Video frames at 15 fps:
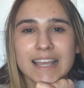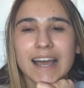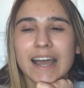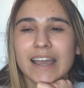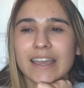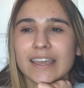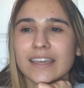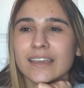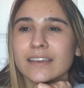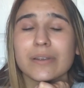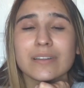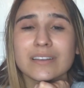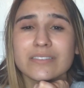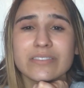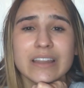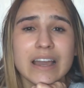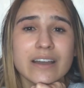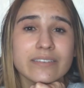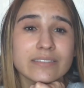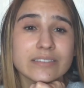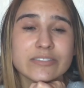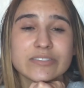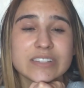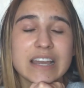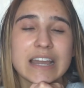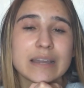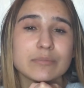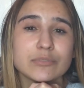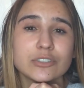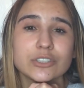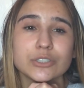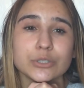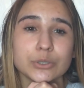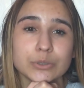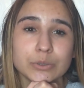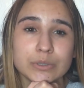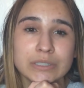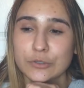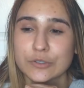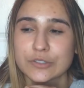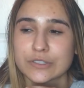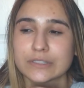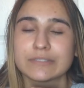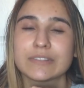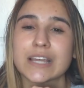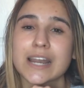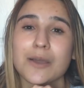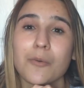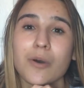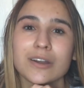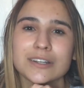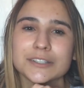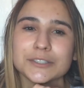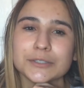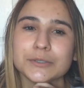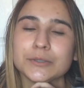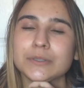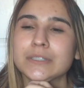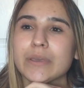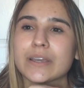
I barely even have enough time to do the stuff that I want to do,